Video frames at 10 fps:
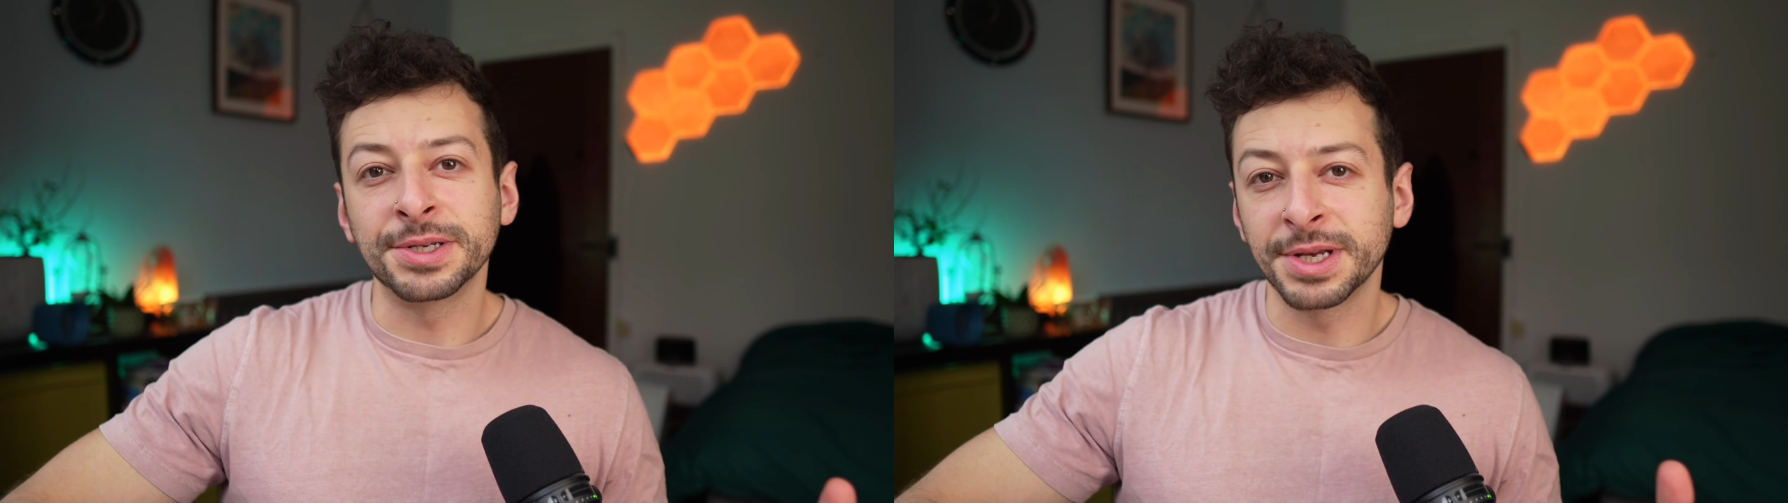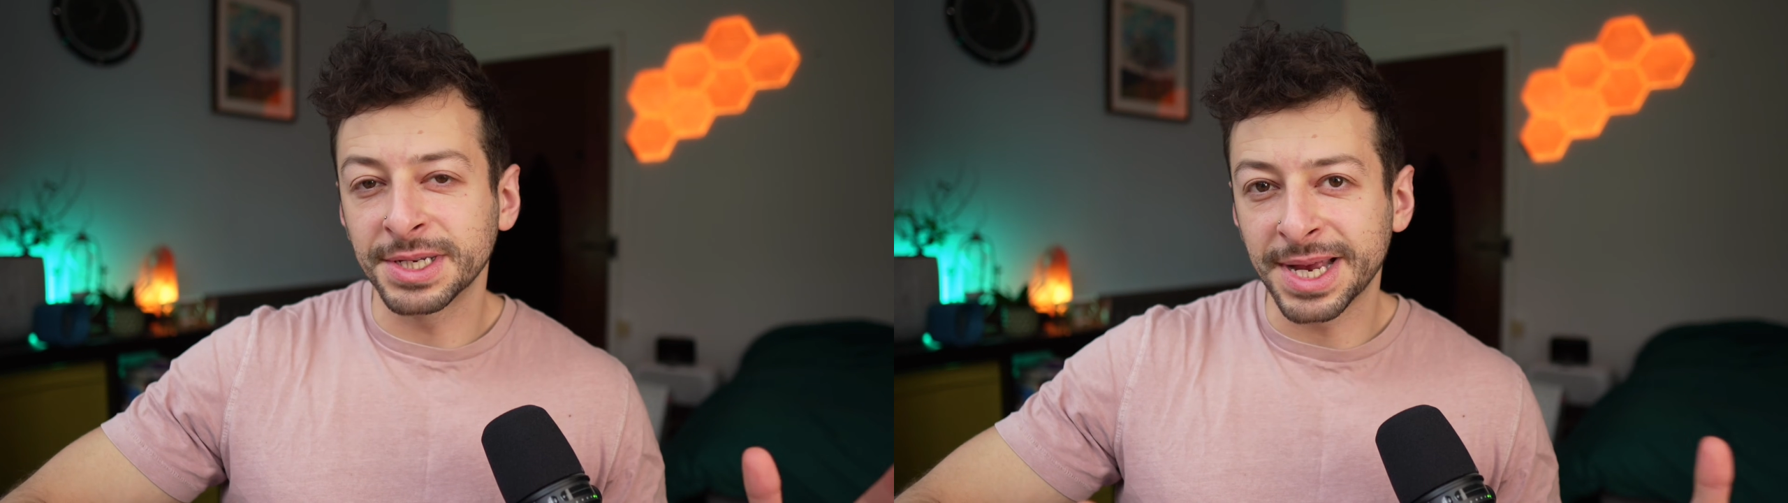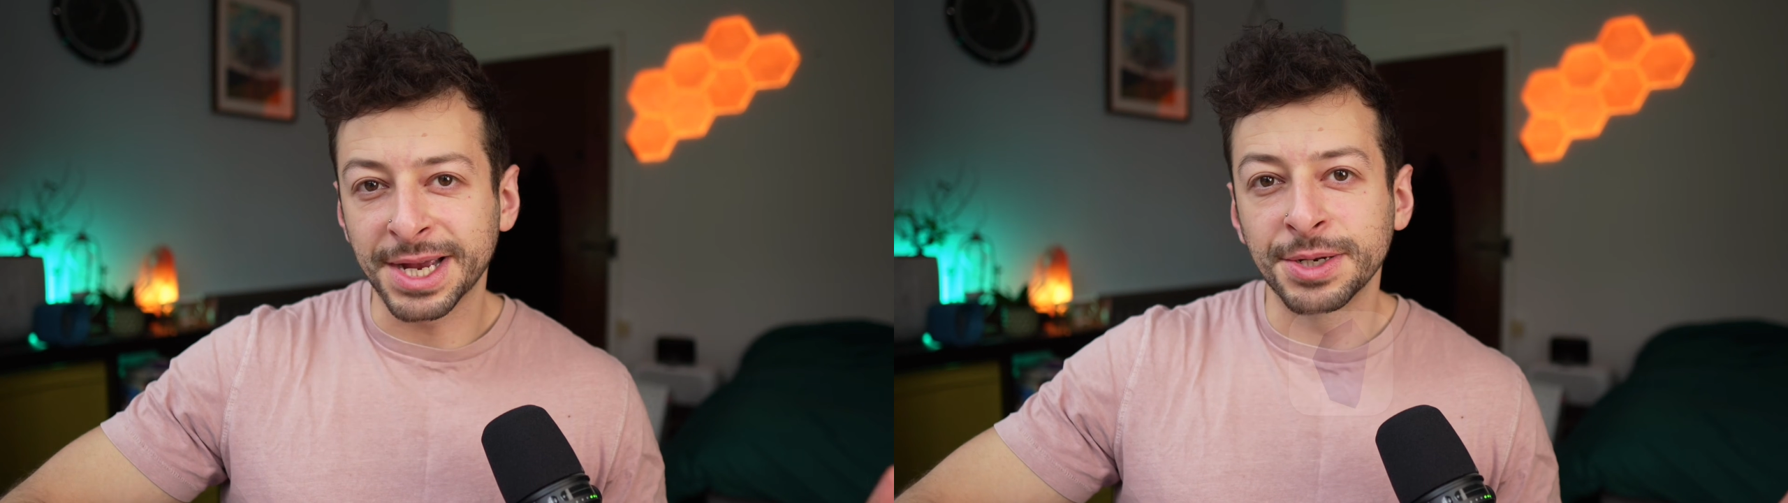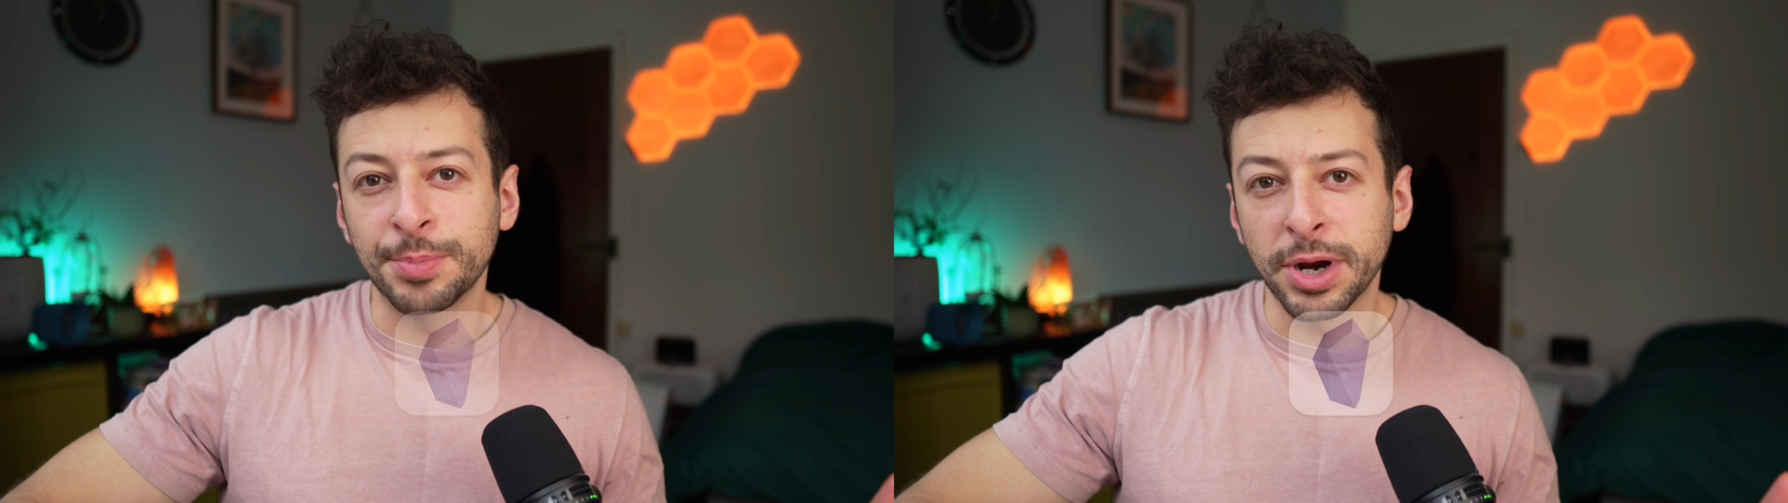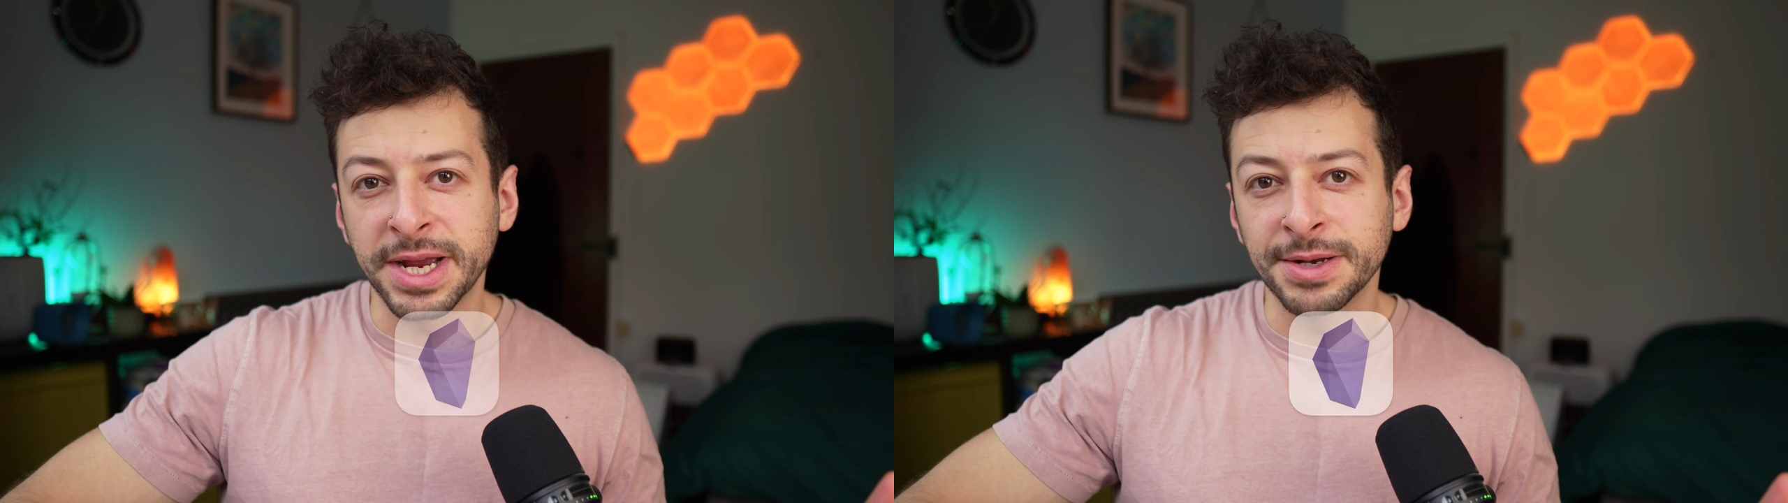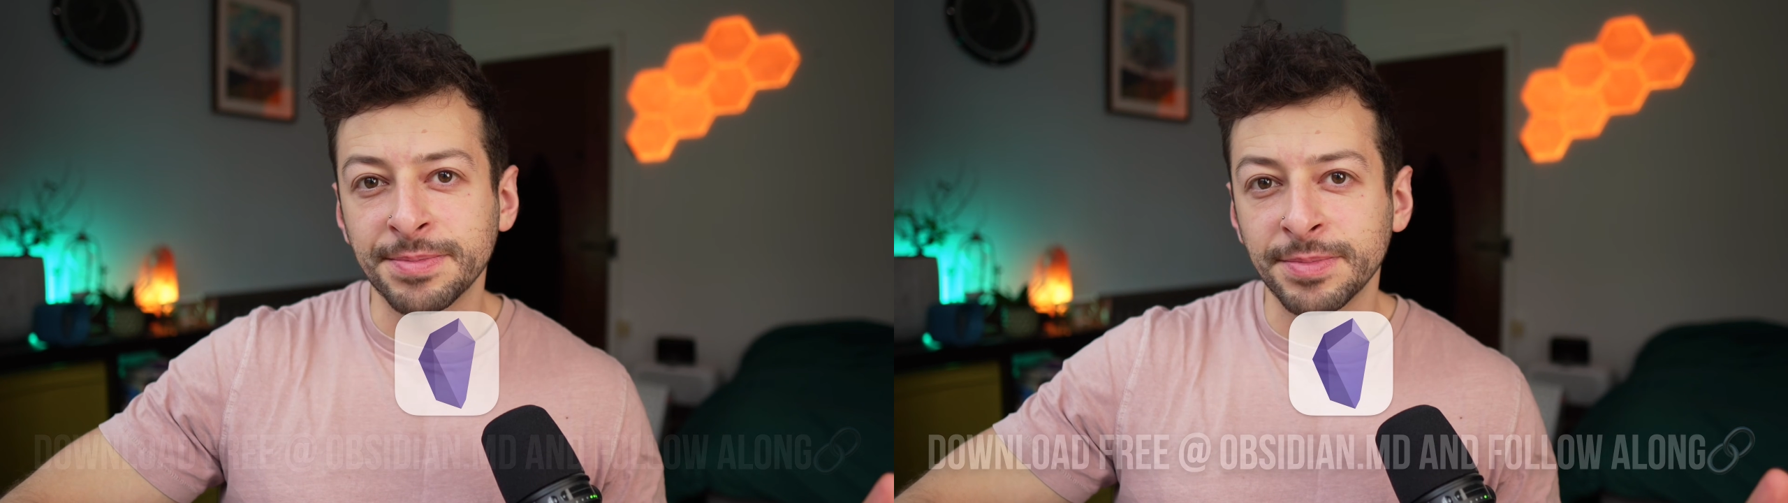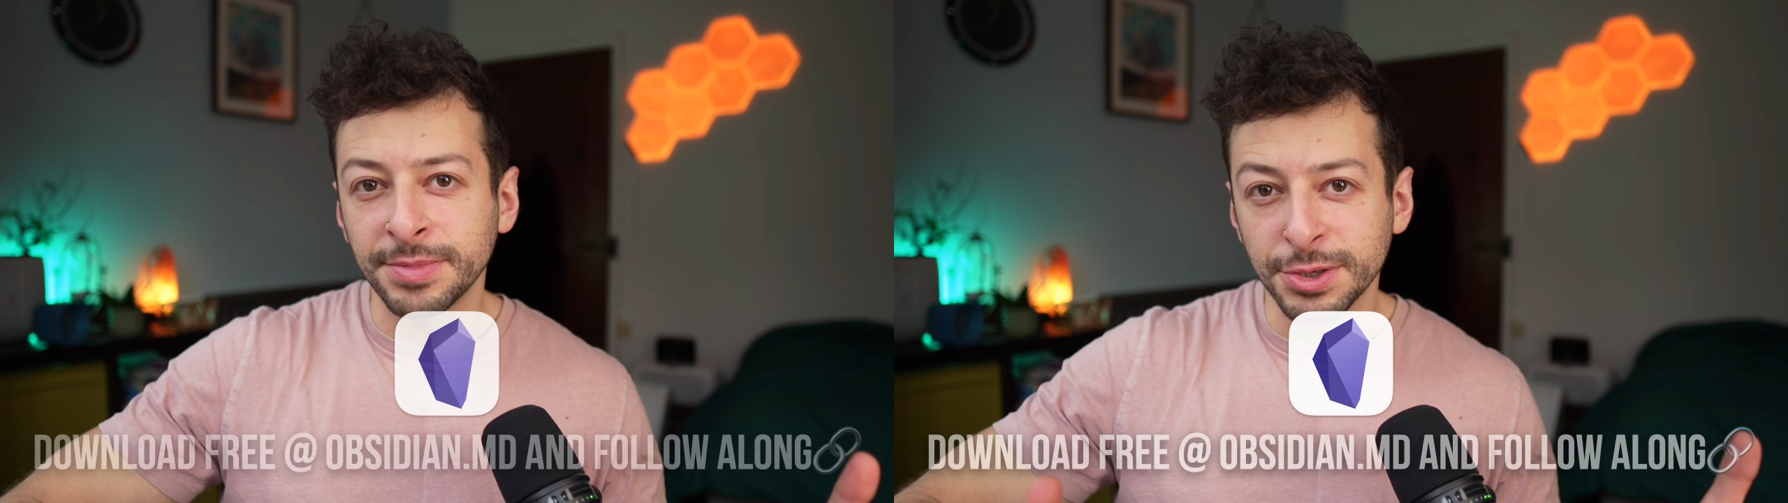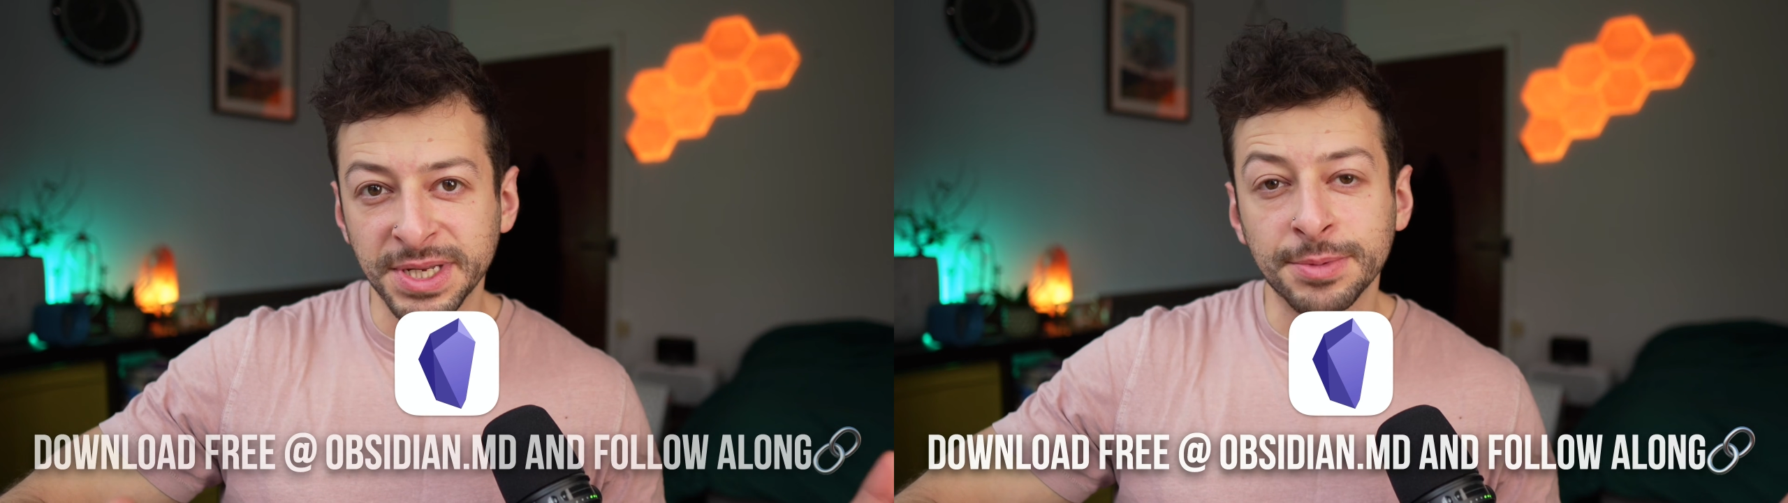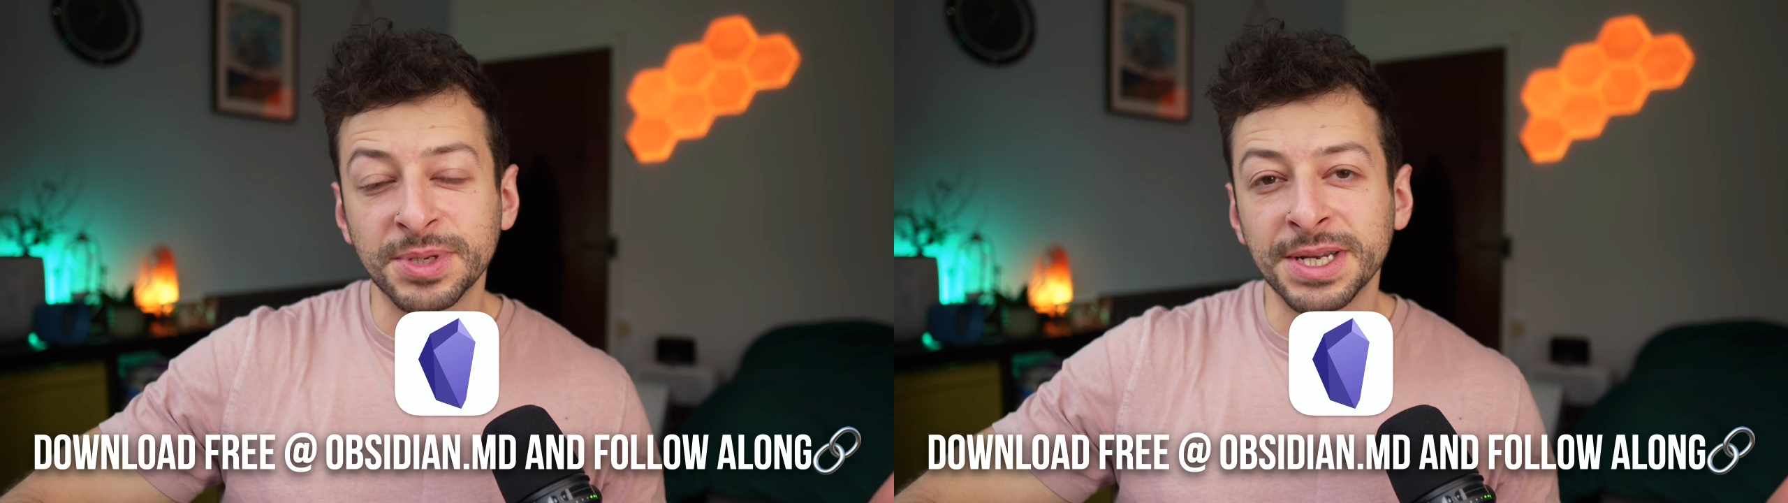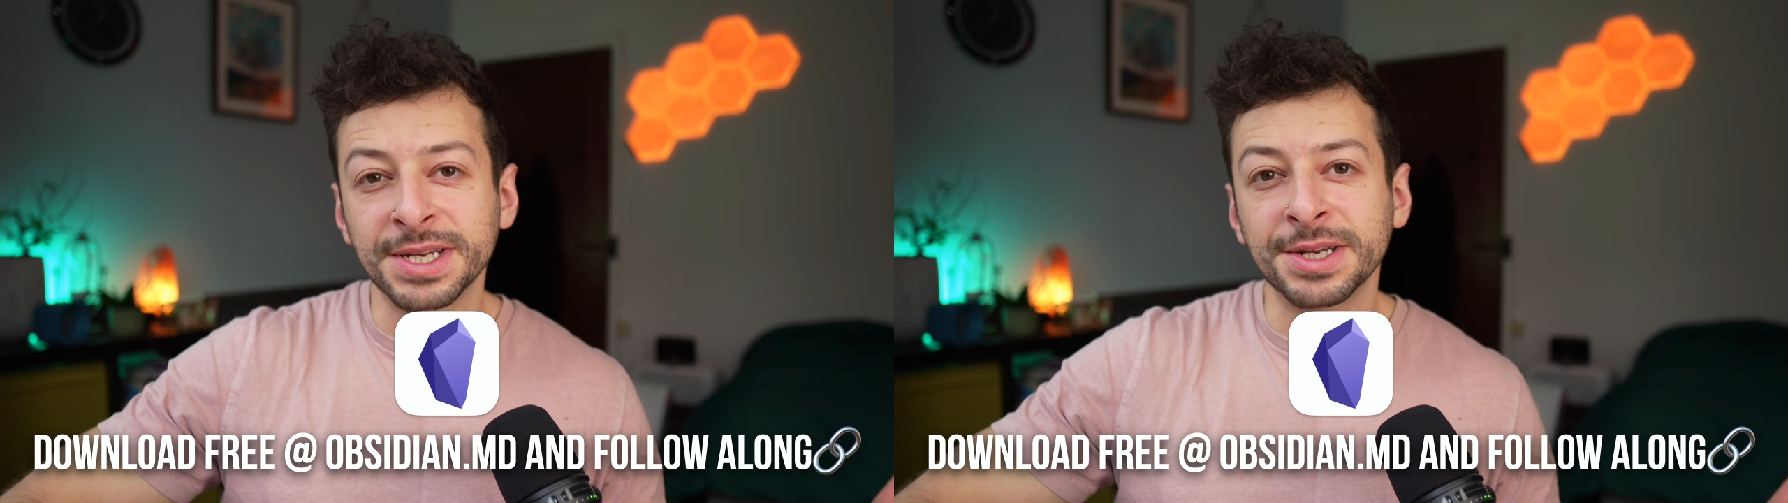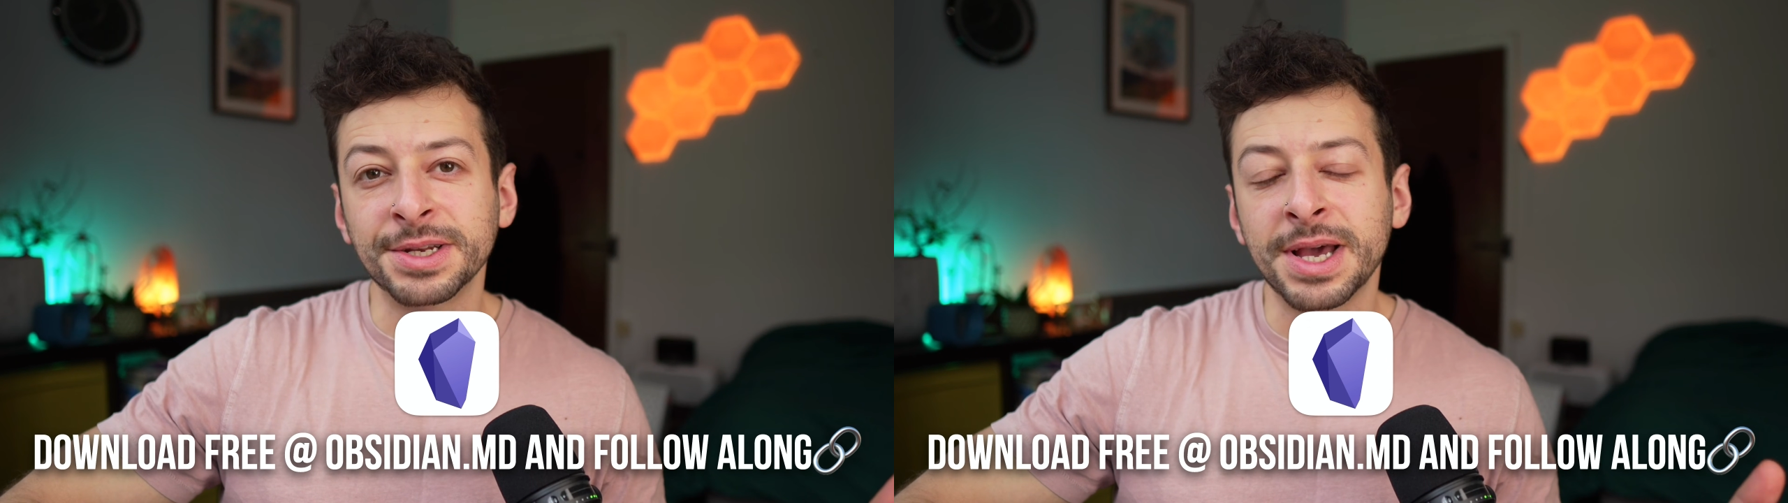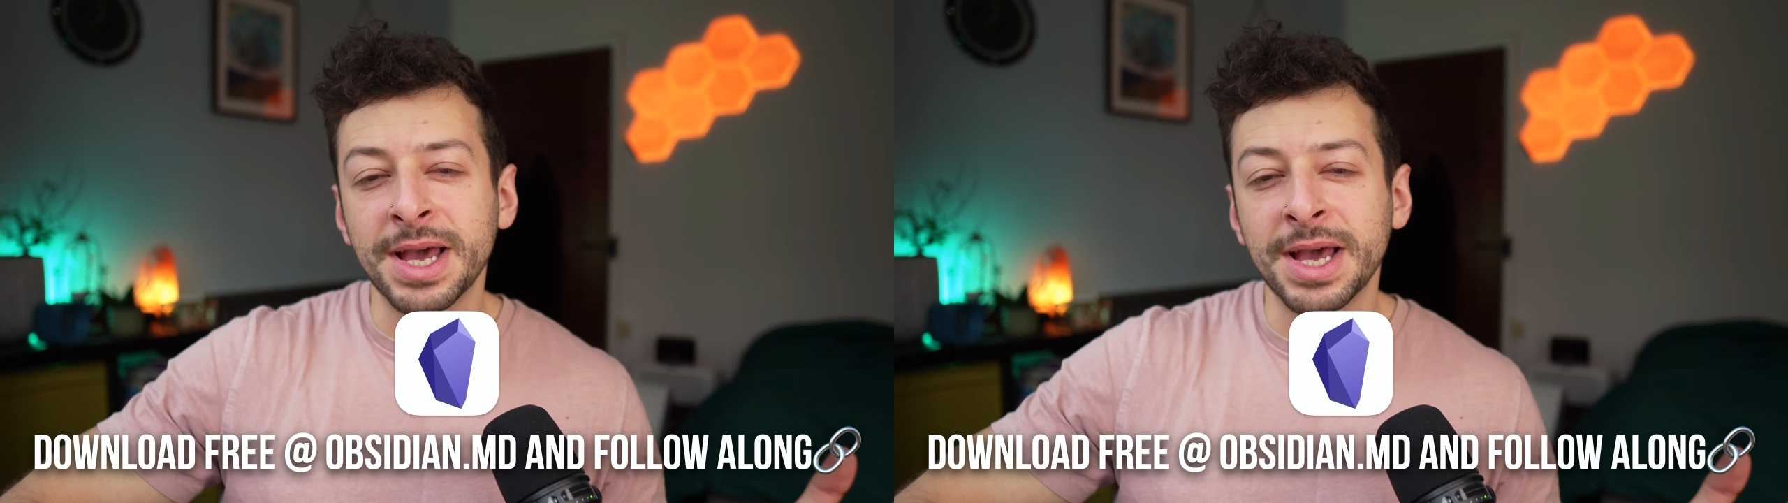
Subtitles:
a second brain using Obsidian